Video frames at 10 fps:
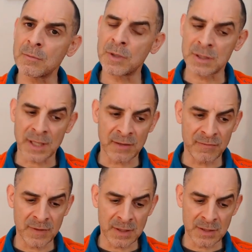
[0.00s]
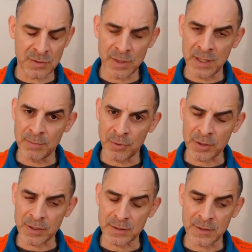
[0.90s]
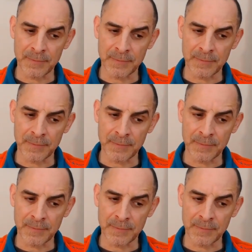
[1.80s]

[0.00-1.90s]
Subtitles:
what I feel is really important.